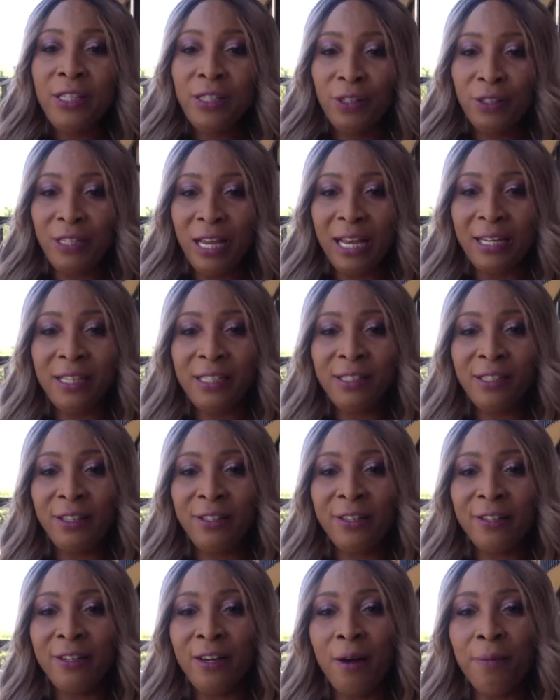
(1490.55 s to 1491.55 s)
So that is
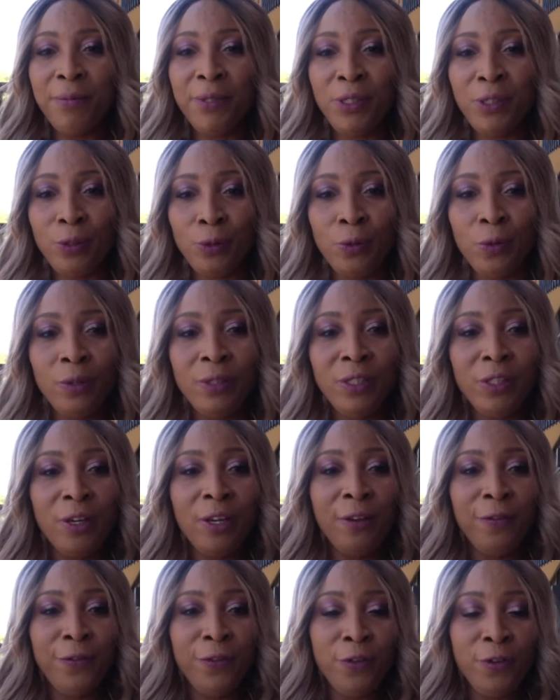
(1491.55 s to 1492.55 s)
going to come soon. So
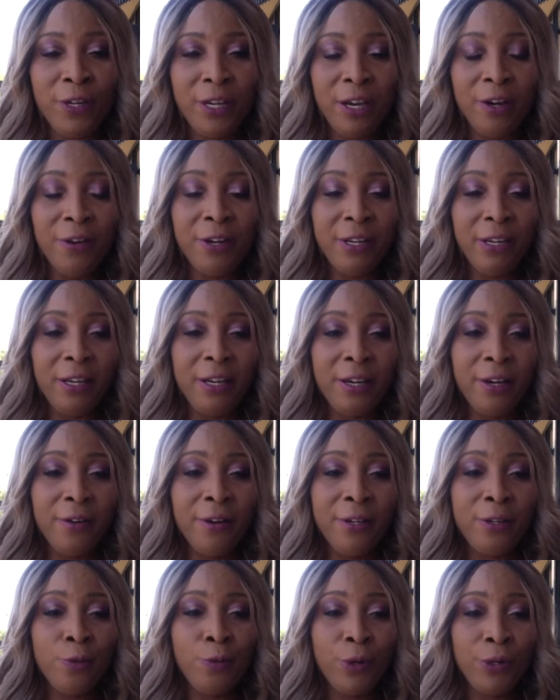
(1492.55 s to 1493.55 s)
if you hear it
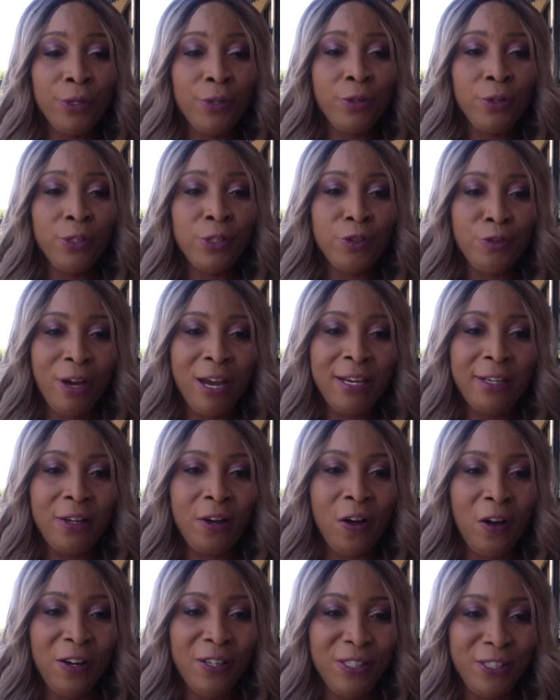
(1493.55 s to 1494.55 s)
here and you want to go try it
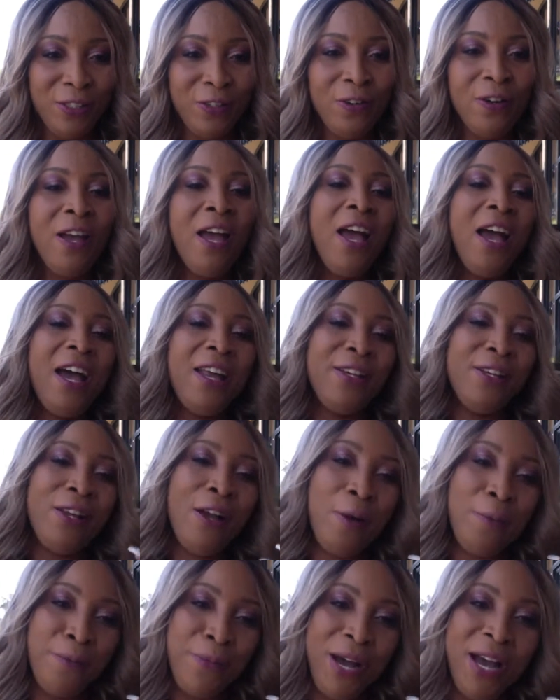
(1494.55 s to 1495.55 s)
also and
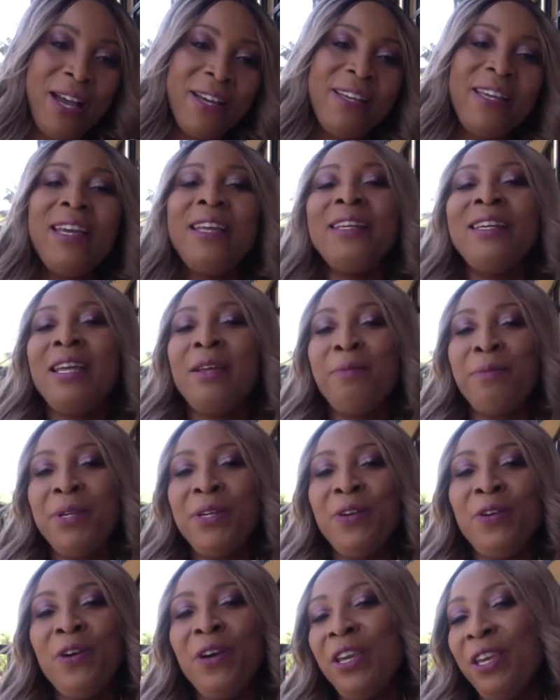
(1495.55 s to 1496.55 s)
come back and let me
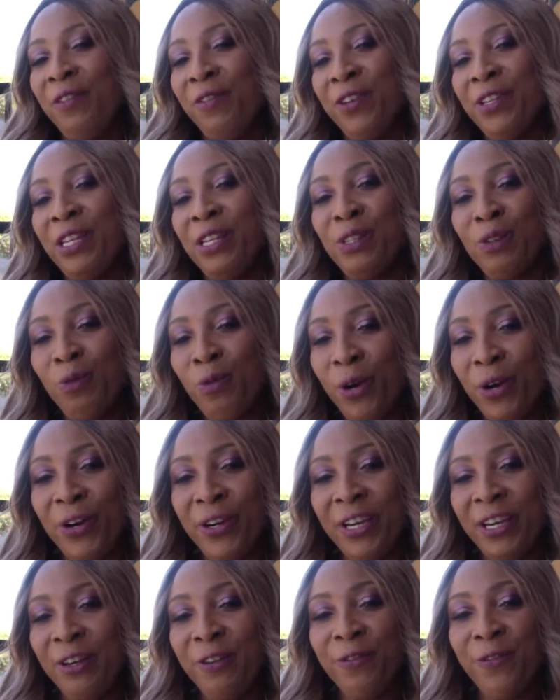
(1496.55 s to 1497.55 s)
know if it is
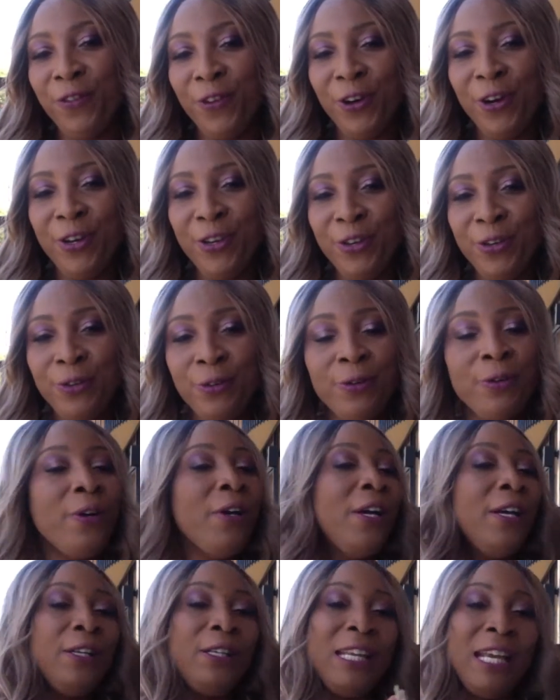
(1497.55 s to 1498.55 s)
working for you,
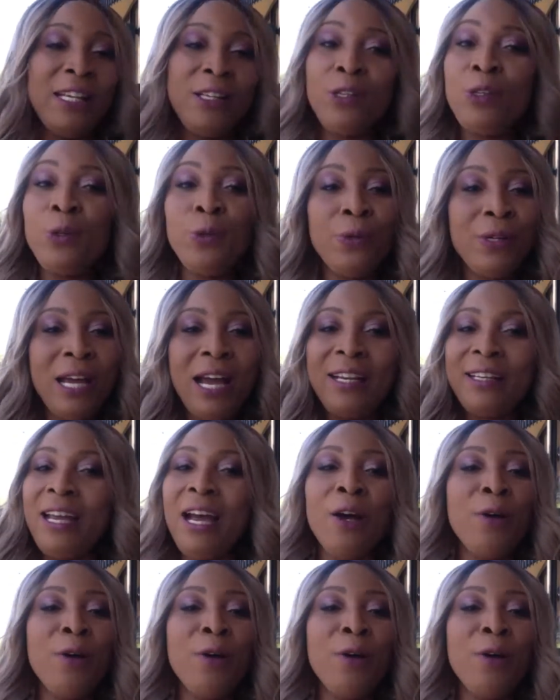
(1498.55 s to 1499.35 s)
then do that.